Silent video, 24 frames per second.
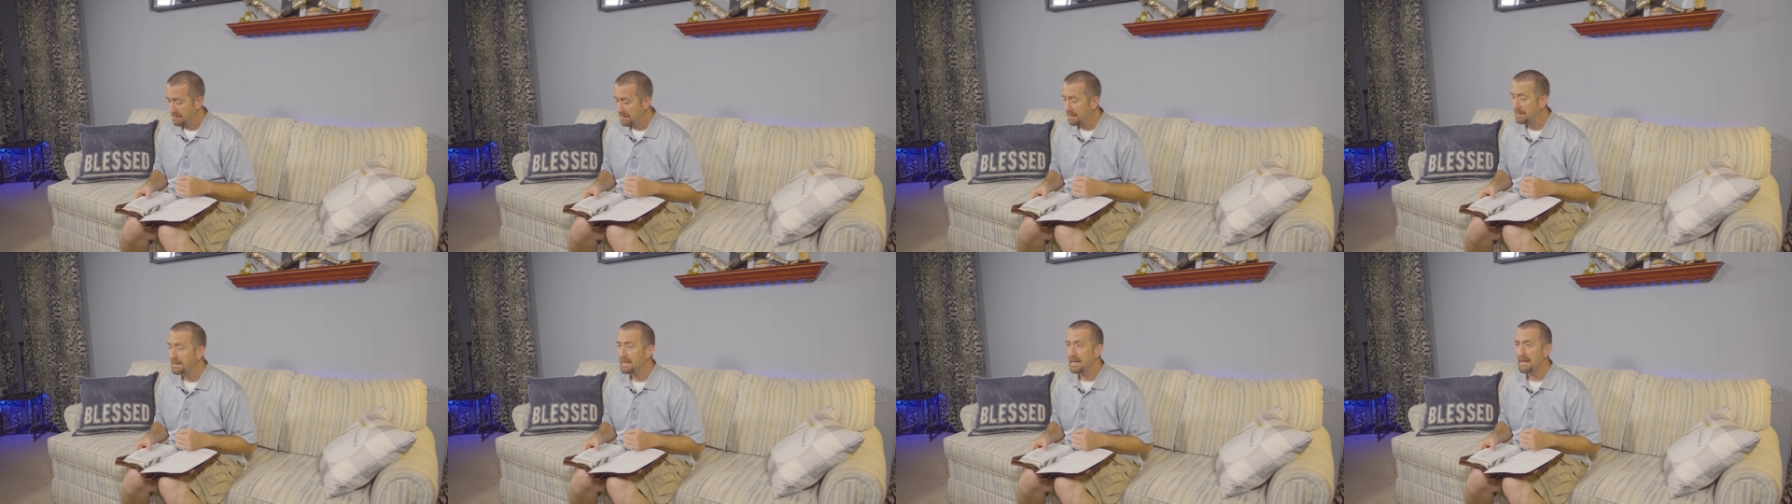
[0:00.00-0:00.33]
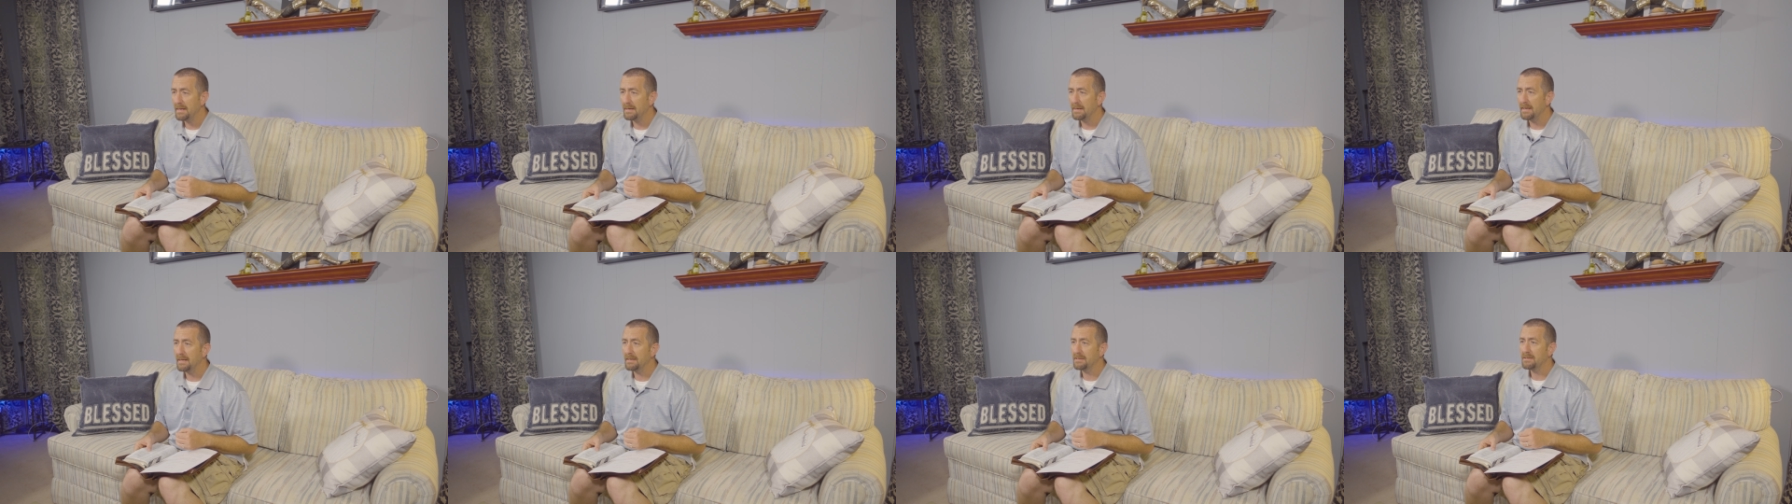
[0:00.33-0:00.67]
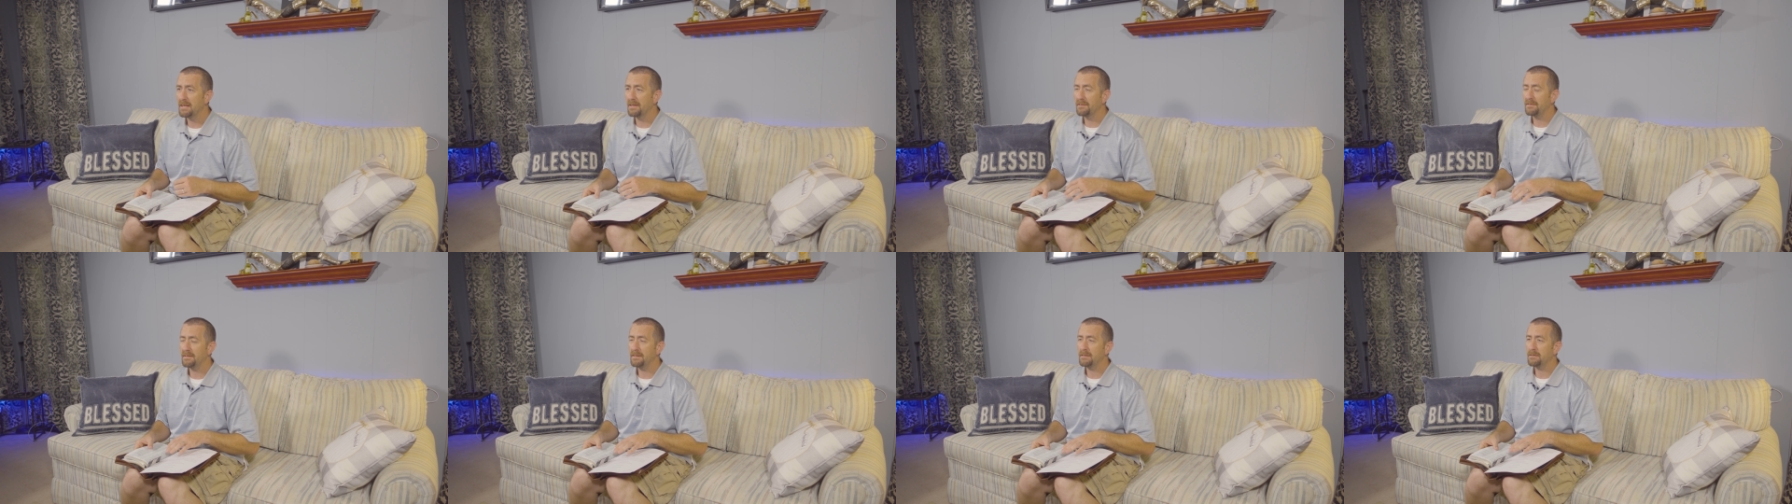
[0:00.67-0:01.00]
Again, it
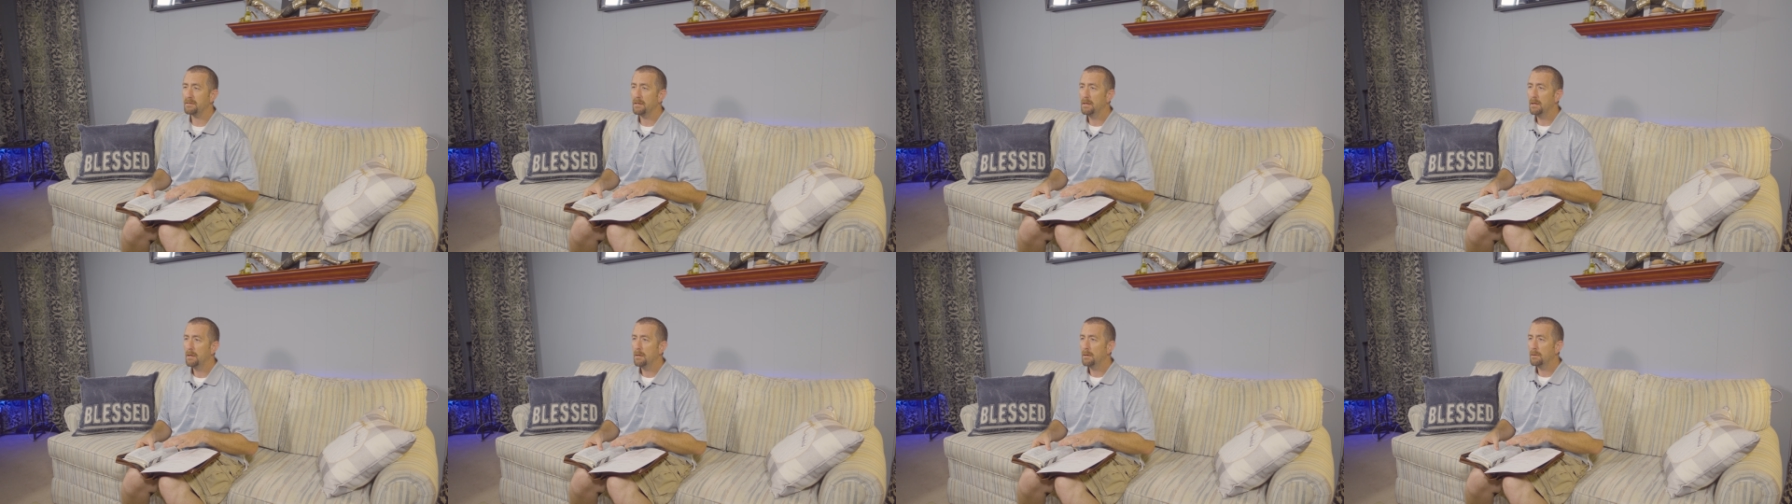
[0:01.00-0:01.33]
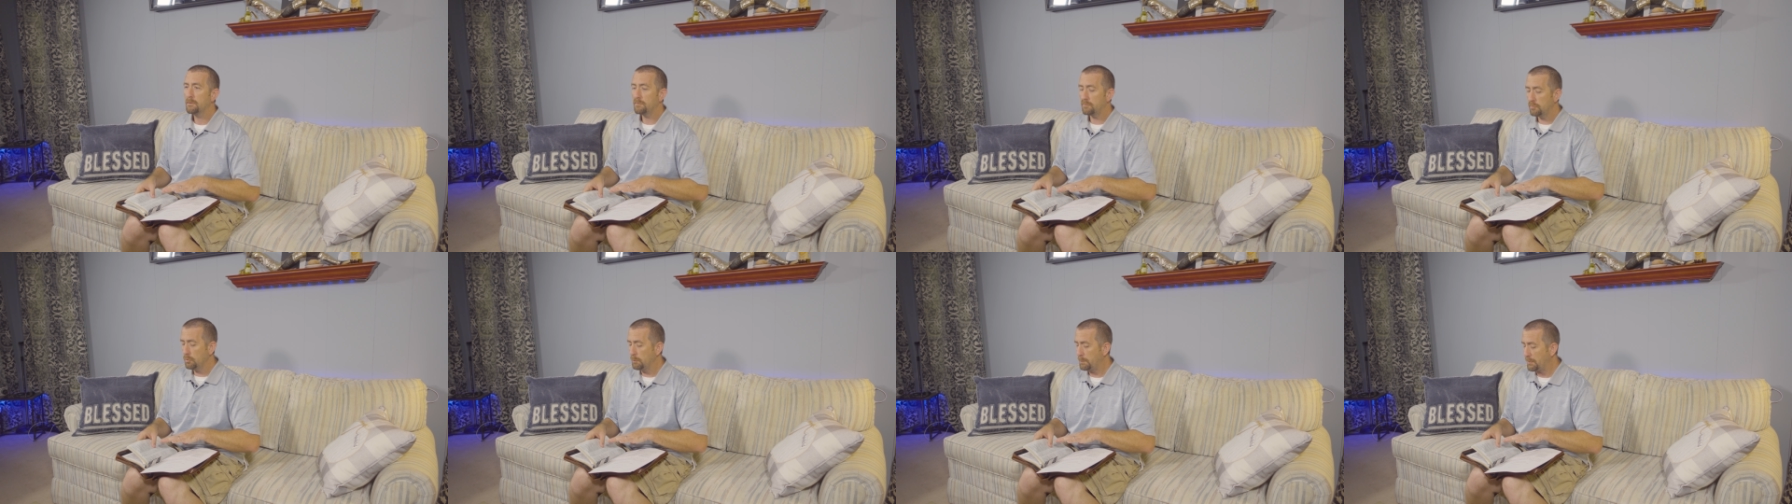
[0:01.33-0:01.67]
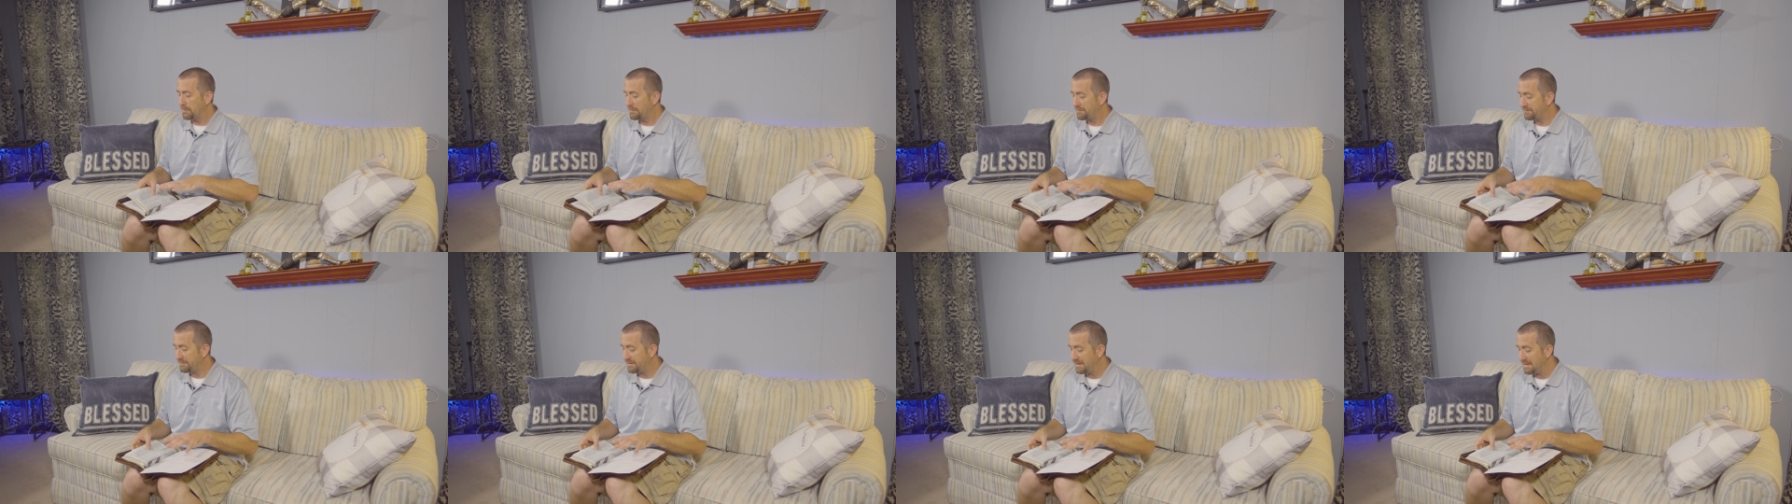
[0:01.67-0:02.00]
doesn't
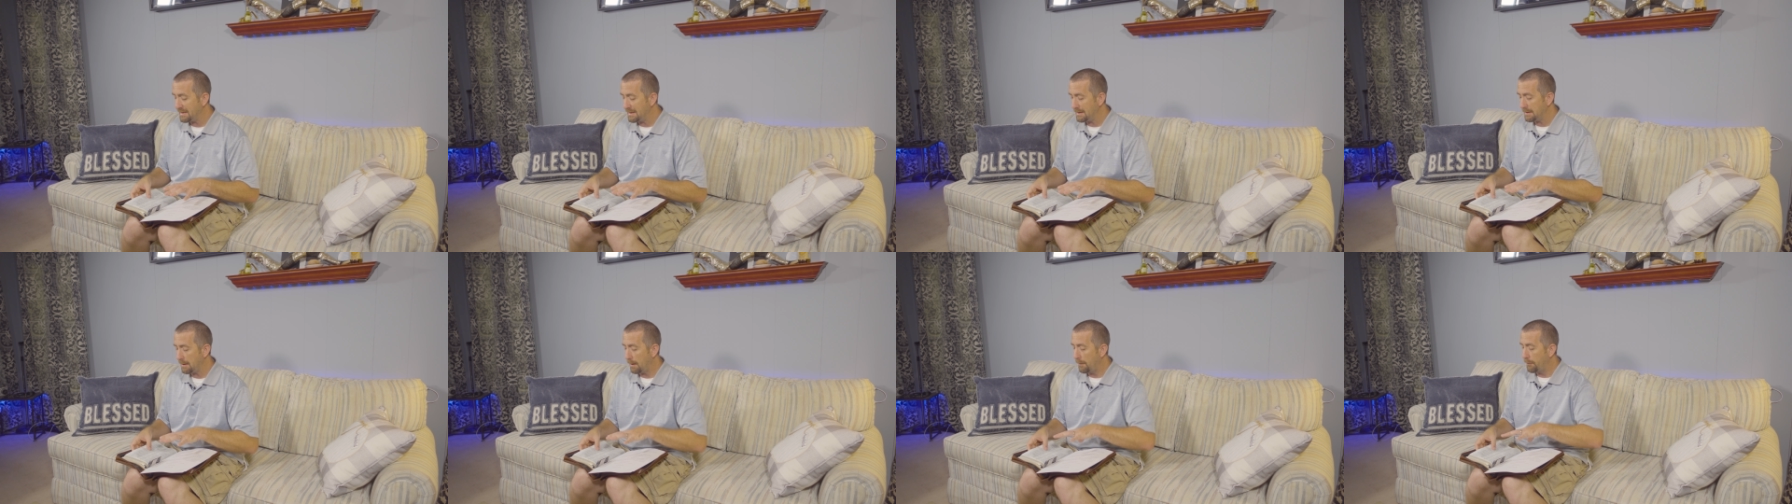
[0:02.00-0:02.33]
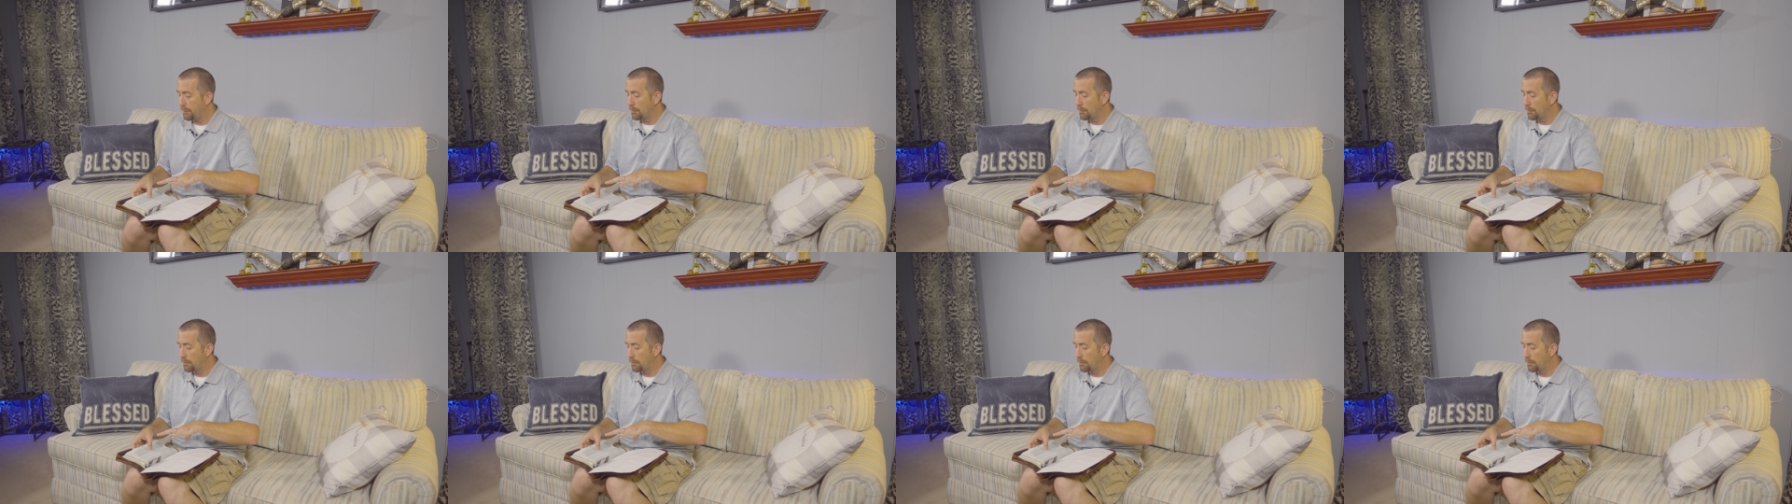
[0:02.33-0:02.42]
supersede